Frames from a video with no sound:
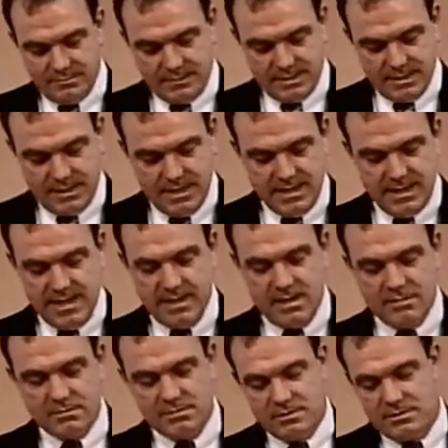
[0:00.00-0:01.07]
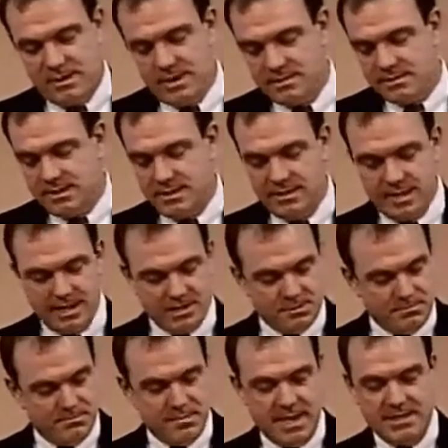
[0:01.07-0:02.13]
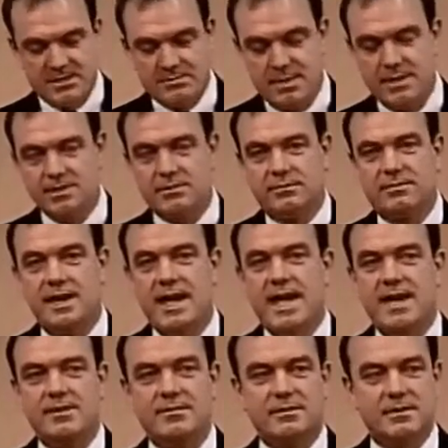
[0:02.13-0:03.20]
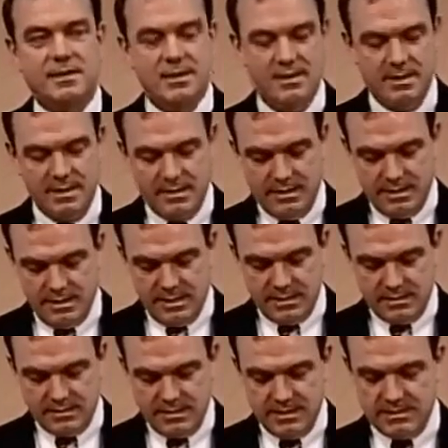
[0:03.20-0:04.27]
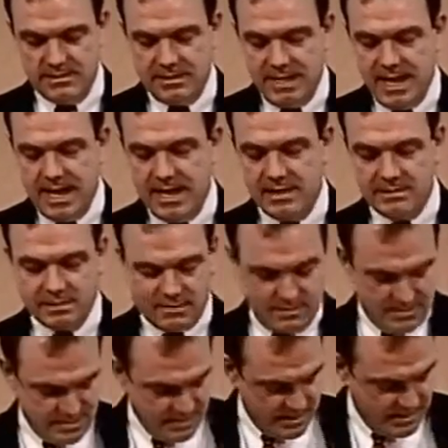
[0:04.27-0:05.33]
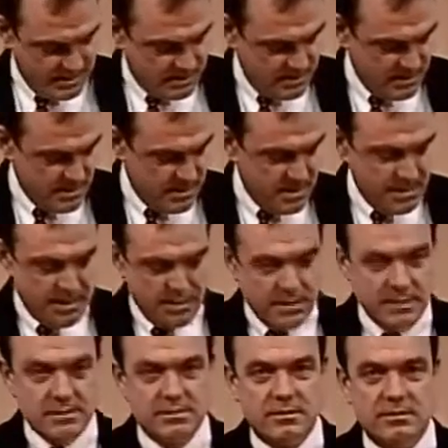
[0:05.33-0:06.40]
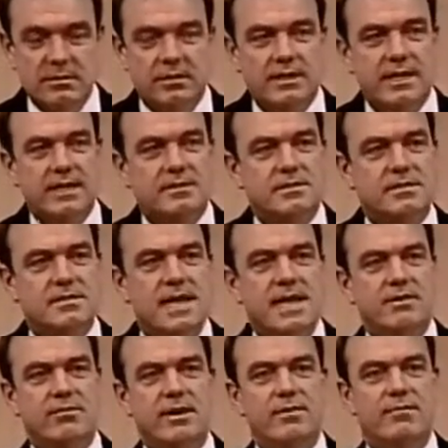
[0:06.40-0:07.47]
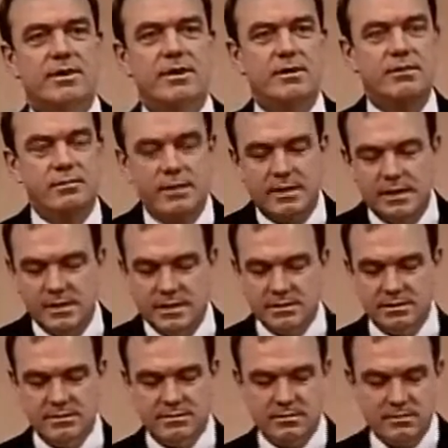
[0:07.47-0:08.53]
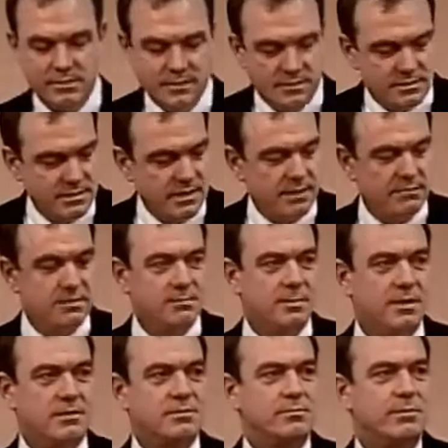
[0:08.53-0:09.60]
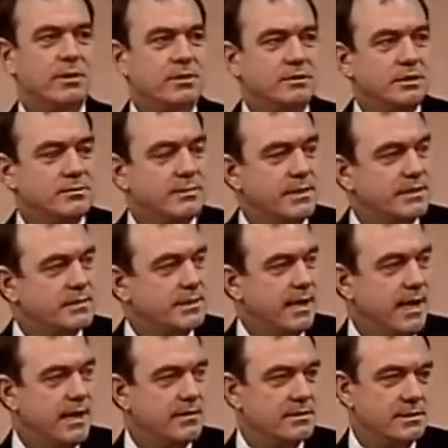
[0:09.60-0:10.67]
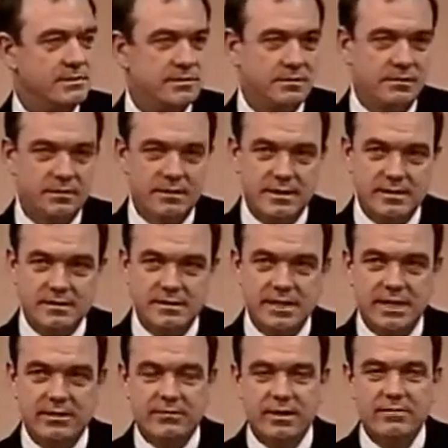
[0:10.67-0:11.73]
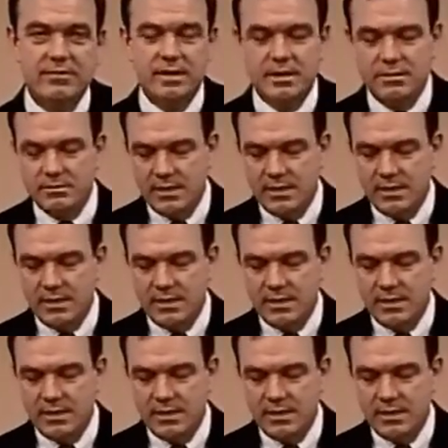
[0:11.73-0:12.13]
He, he also has a, a, a special task. His, his task is, is to look at state revenue in addition to his Senate responsibilities, but his task is to look at state revenue.